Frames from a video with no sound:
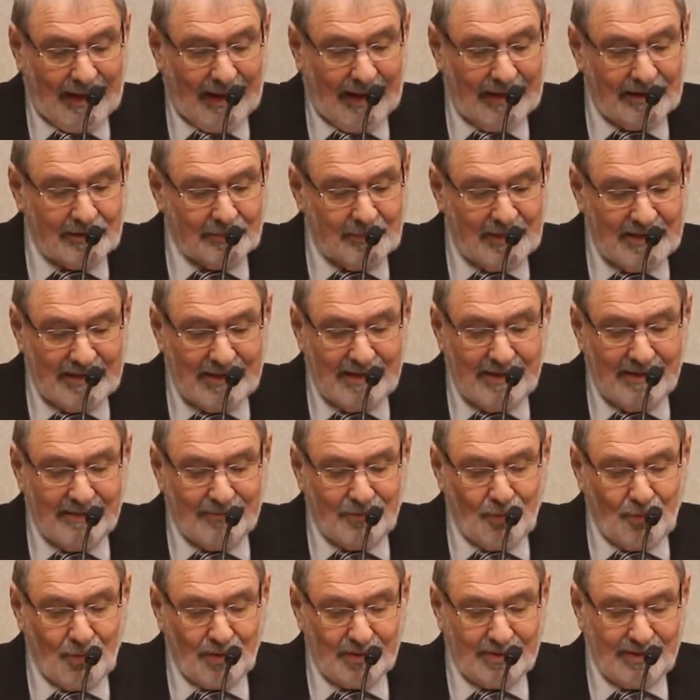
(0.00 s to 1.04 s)
And speaking of
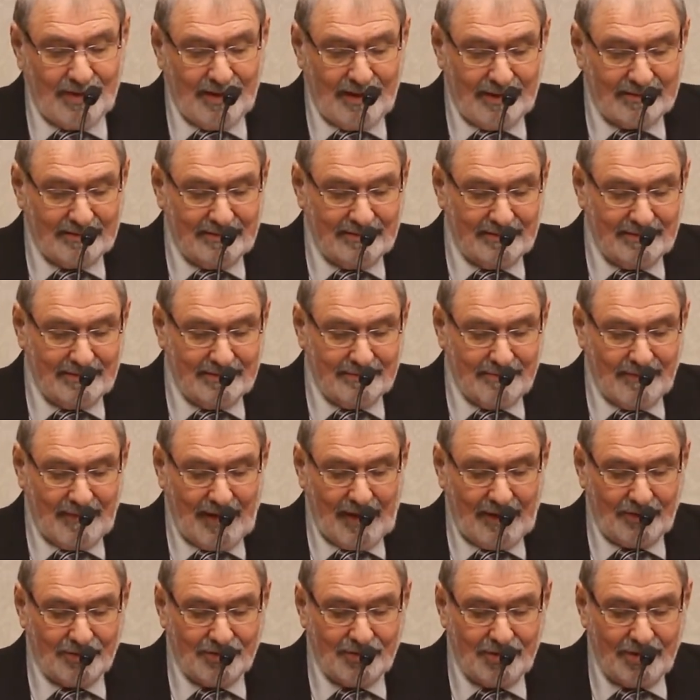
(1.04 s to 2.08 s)
North Texas,
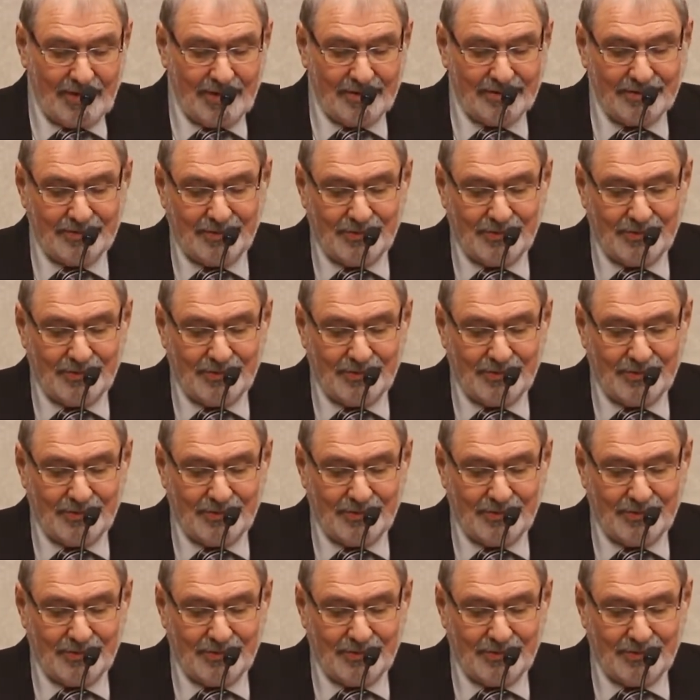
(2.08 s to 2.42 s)
I'll share a